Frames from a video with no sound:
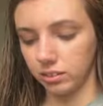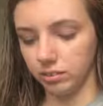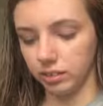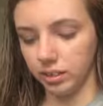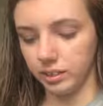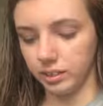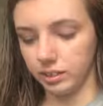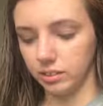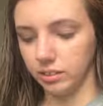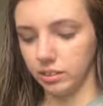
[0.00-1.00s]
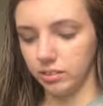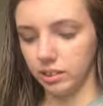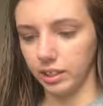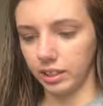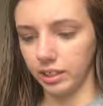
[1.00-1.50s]
Alright.
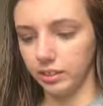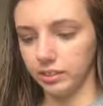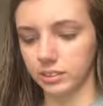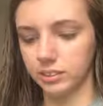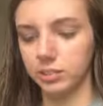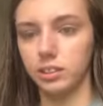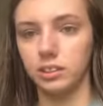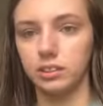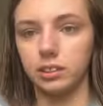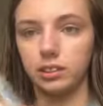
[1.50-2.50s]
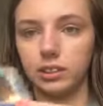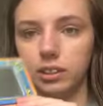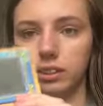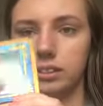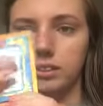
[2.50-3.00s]
Okay. This is what it looks like on
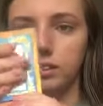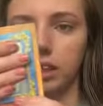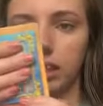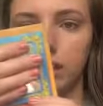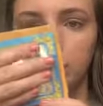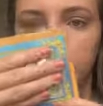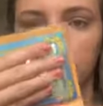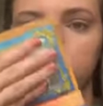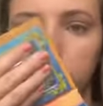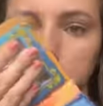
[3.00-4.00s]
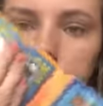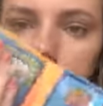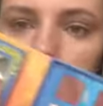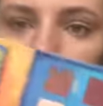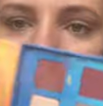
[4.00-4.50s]
the inside. It's got a little
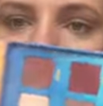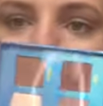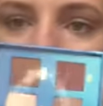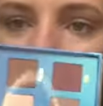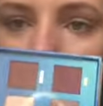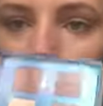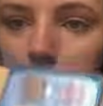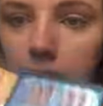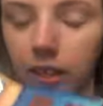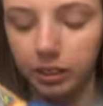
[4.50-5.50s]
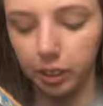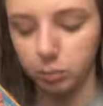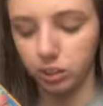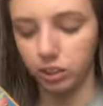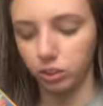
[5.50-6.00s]
mirror in it. It
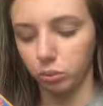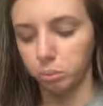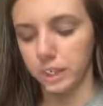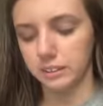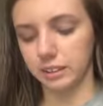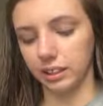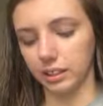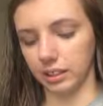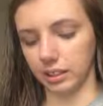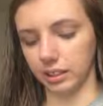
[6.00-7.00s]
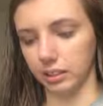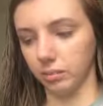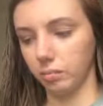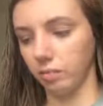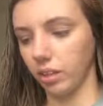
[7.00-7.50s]
comes with a little plasticky thing.